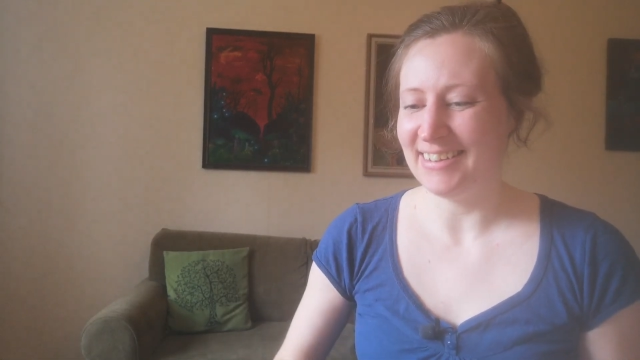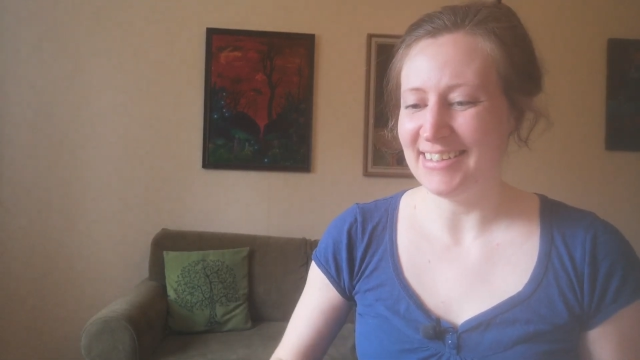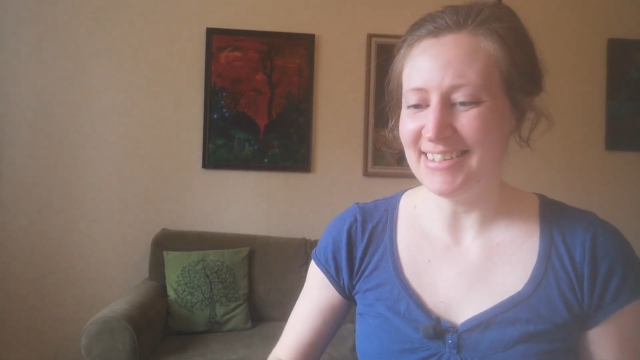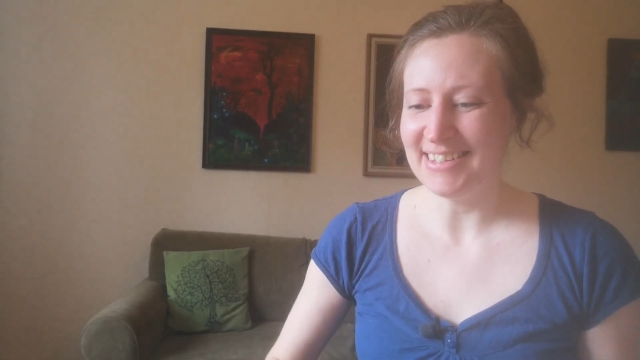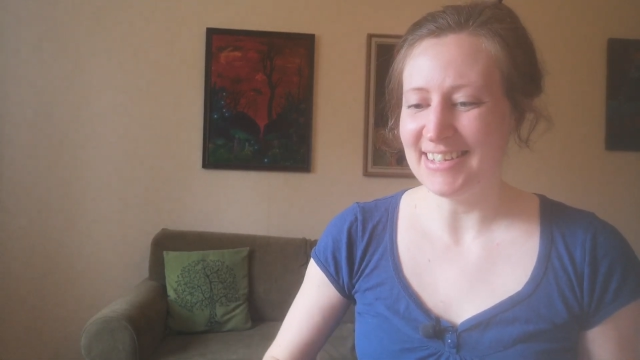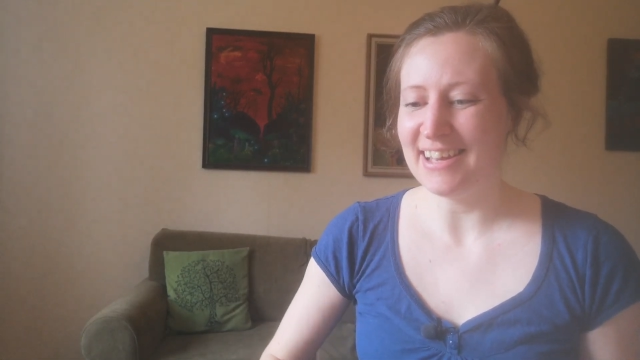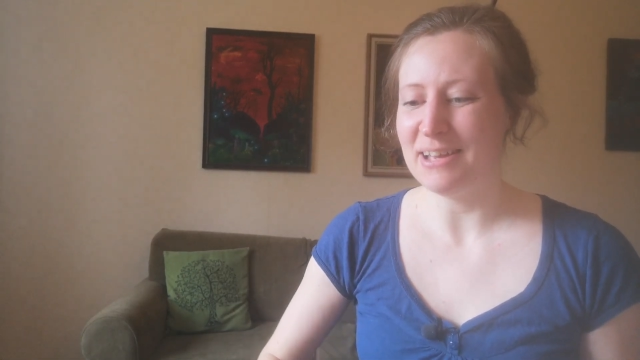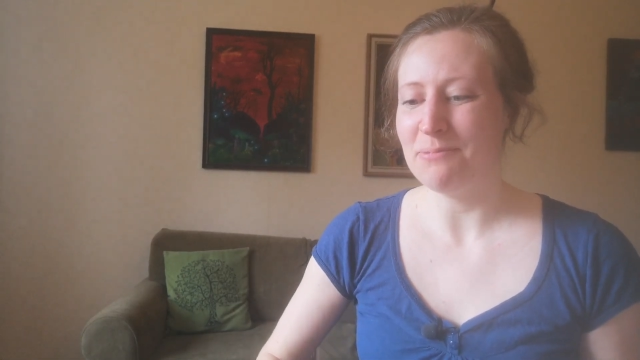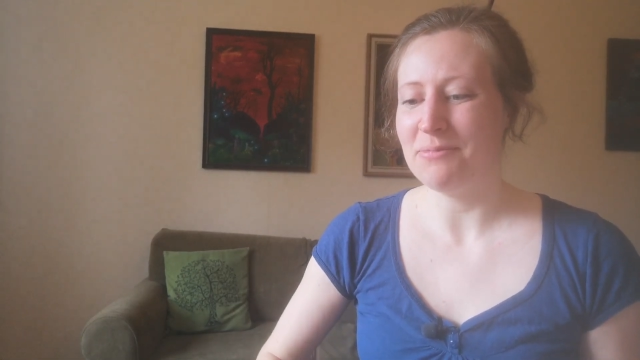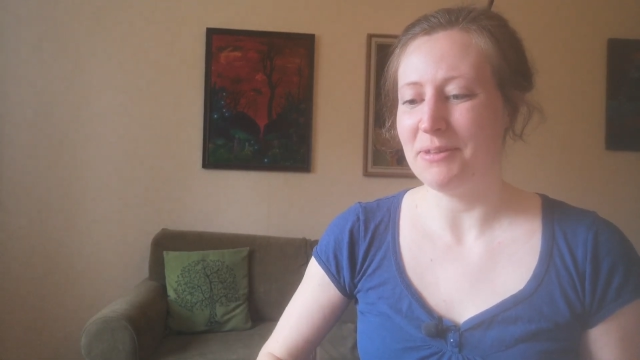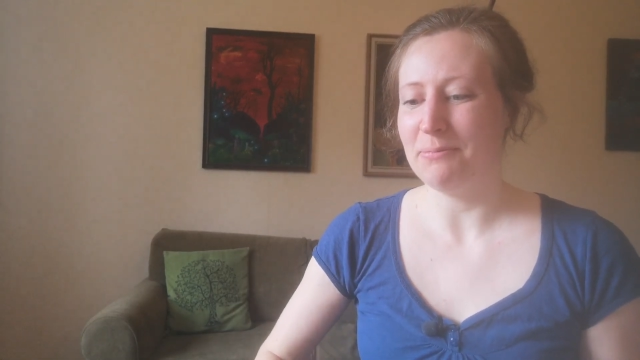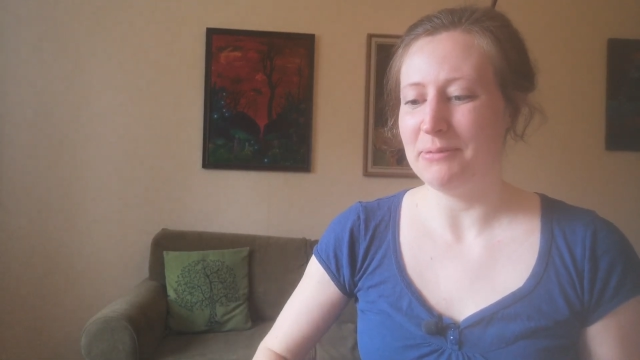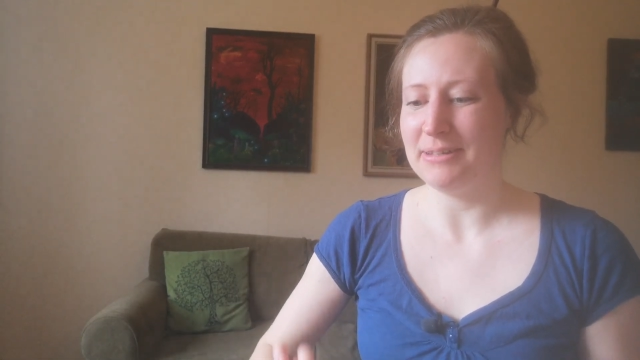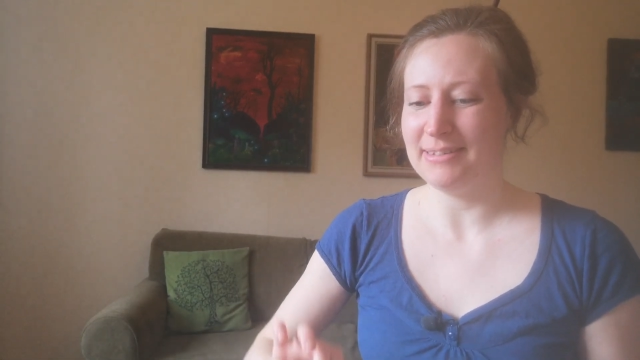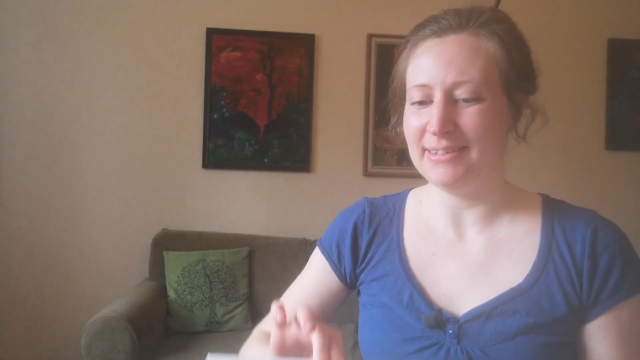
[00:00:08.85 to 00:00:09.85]
this time
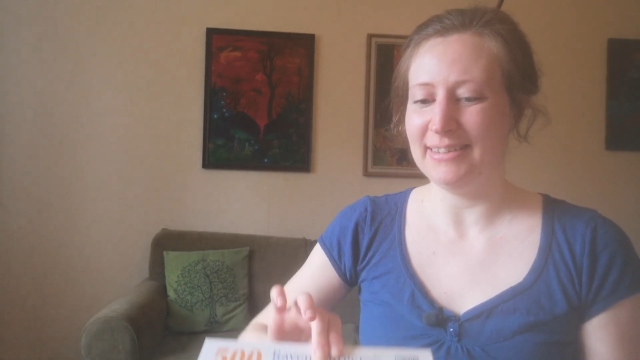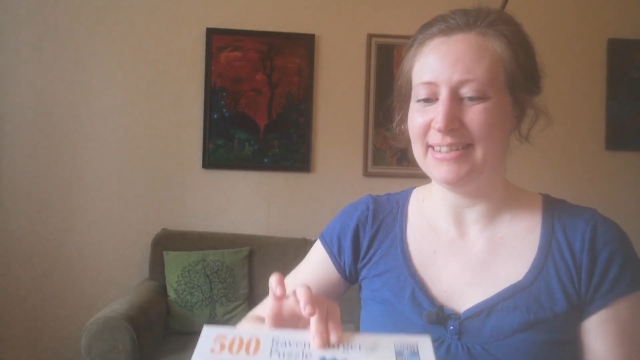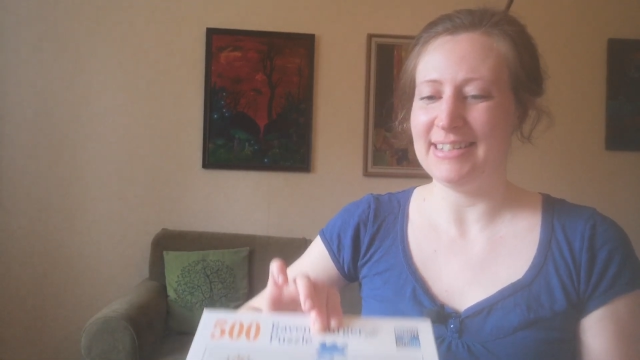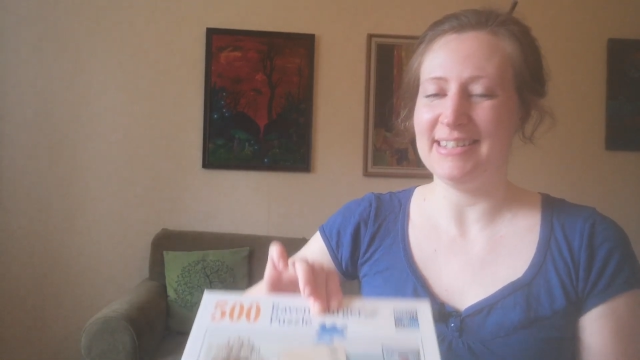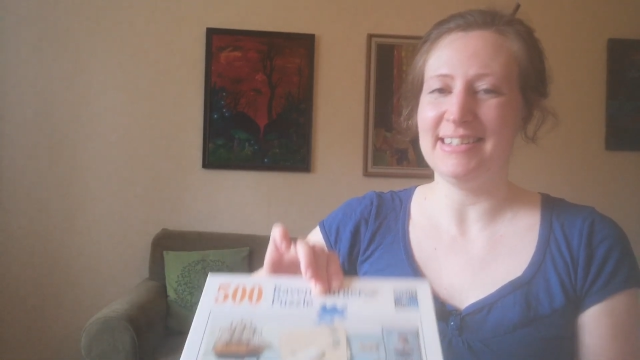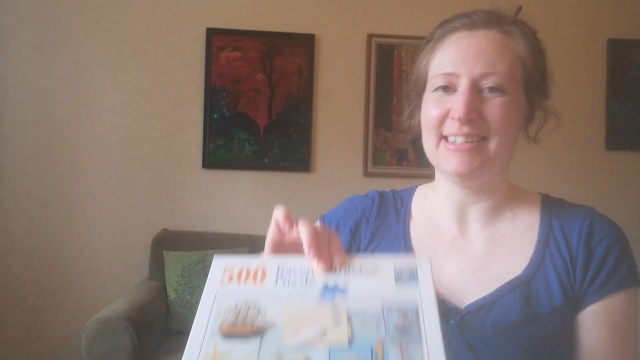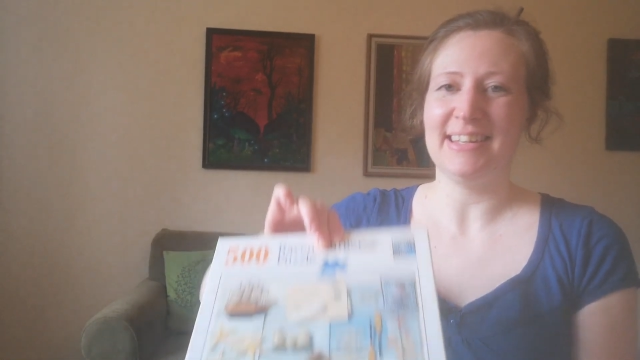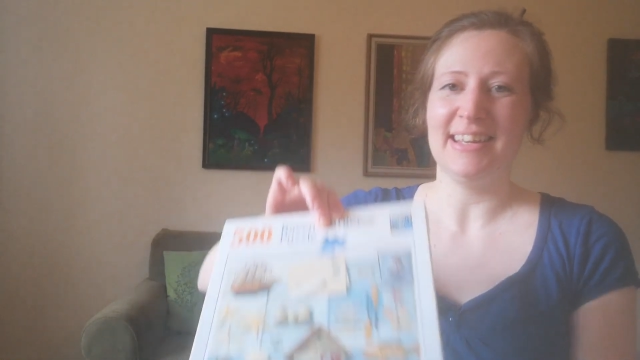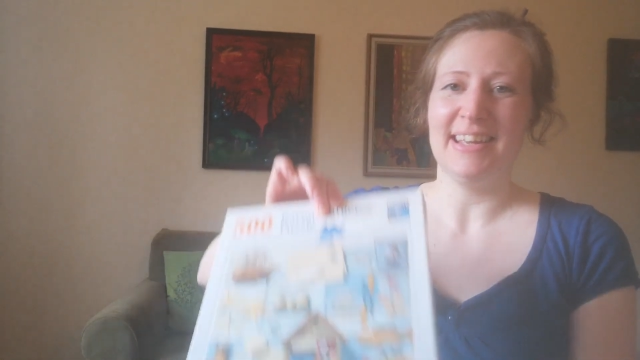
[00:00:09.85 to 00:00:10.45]
the puzzle is